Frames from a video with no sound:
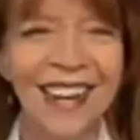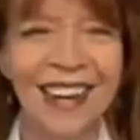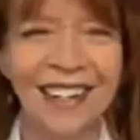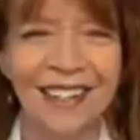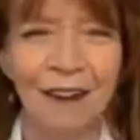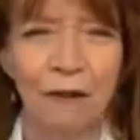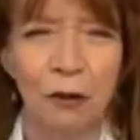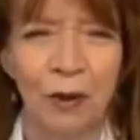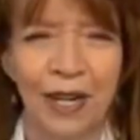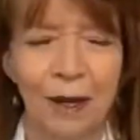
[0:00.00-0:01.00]
if
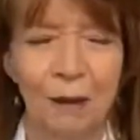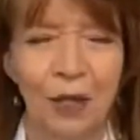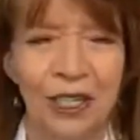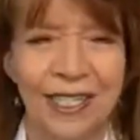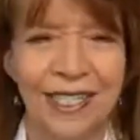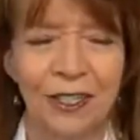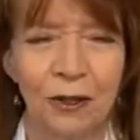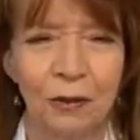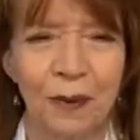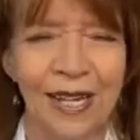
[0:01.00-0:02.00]
you're reading books,
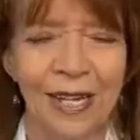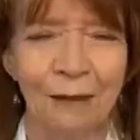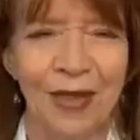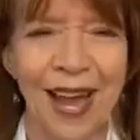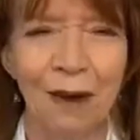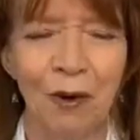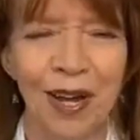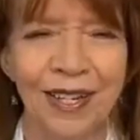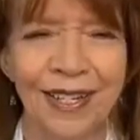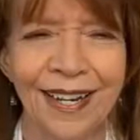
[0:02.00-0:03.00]
to pick up that
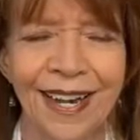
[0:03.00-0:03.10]
one.